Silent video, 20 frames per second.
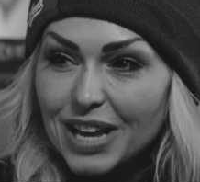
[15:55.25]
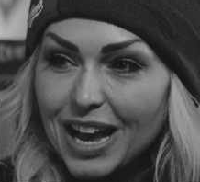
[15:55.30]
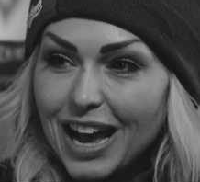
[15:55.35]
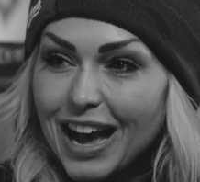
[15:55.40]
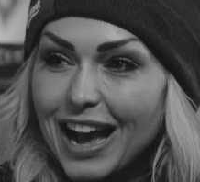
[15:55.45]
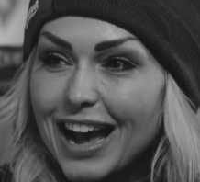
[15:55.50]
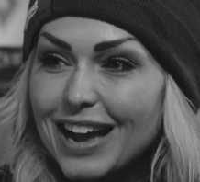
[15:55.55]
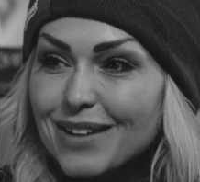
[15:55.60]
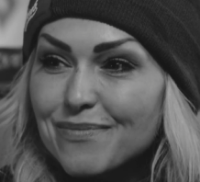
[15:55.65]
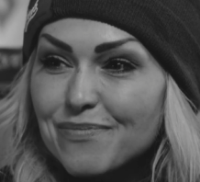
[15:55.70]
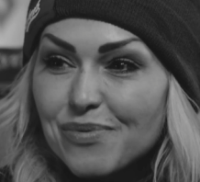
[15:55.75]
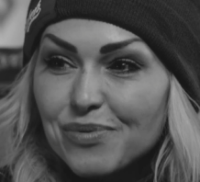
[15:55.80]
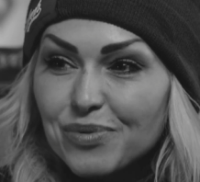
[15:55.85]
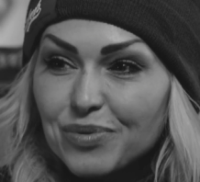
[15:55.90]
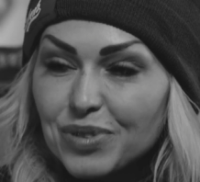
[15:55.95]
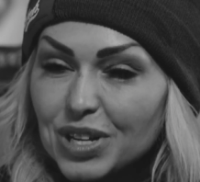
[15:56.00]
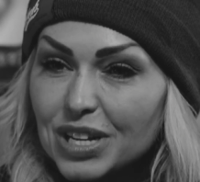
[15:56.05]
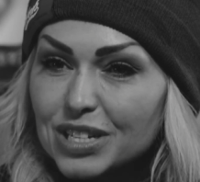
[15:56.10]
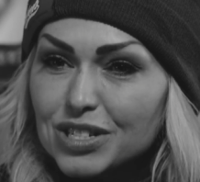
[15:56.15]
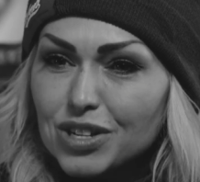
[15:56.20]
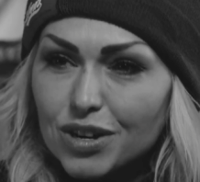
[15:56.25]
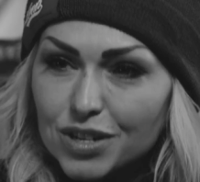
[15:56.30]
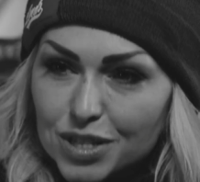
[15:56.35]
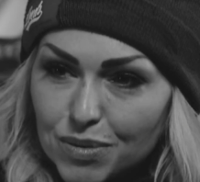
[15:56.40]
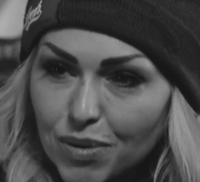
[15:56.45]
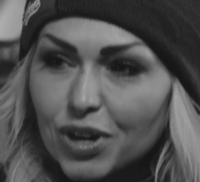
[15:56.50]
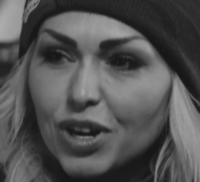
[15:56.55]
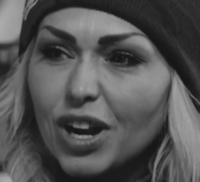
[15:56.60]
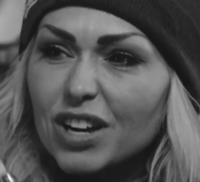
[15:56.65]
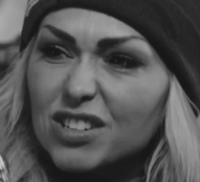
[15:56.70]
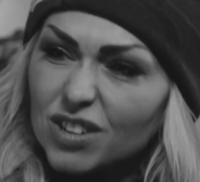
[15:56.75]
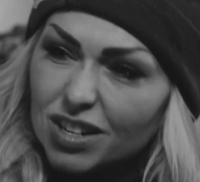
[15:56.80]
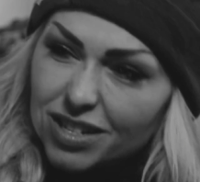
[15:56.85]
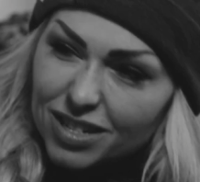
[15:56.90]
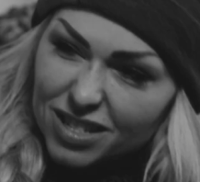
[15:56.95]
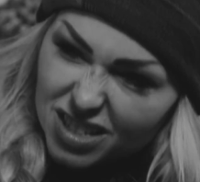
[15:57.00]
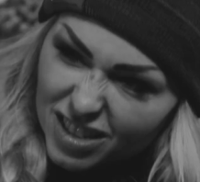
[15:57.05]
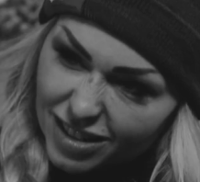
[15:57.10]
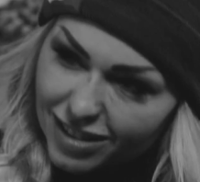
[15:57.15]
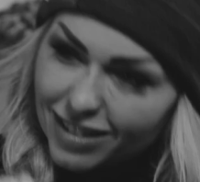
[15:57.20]
Yeah, it started sputtering out, so I
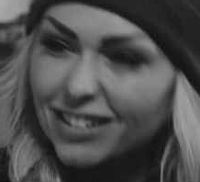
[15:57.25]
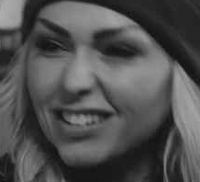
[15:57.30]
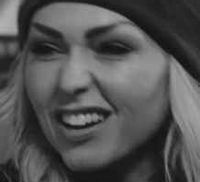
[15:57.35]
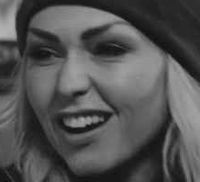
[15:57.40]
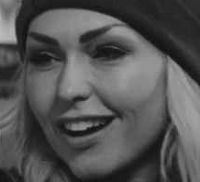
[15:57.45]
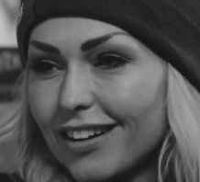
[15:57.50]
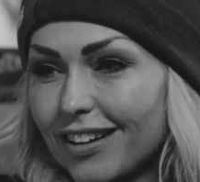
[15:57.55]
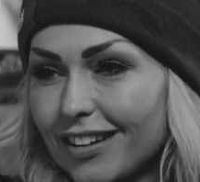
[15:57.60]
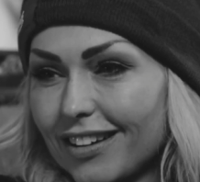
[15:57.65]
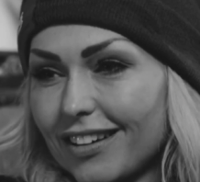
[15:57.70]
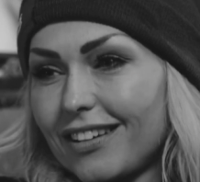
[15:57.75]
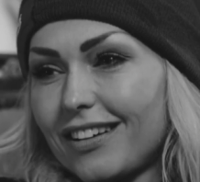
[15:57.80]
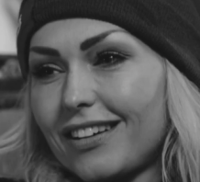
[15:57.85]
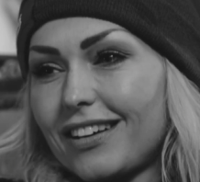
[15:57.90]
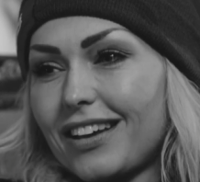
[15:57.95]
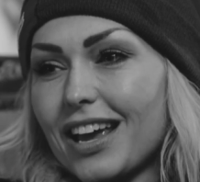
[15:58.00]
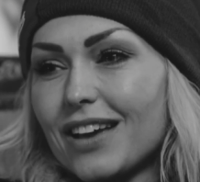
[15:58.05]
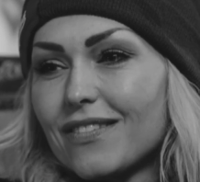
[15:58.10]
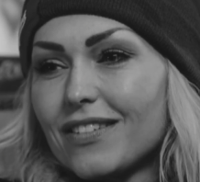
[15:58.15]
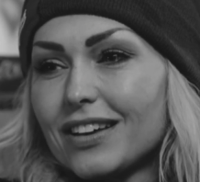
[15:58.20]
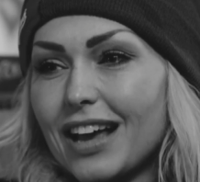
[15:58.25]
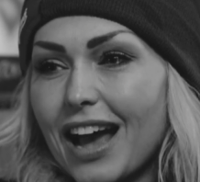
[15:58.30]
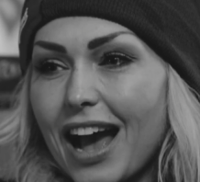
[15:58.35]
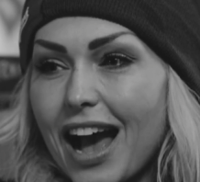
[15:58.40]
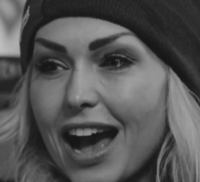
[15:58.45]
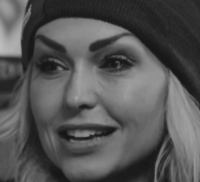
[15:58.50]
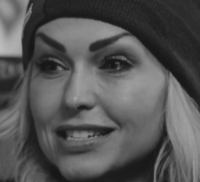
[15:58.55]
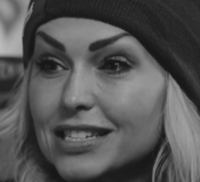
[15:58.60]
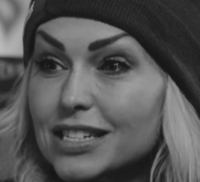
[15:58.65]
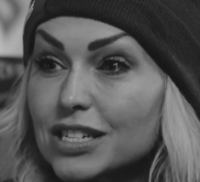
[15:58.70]
just kind of gave it gas,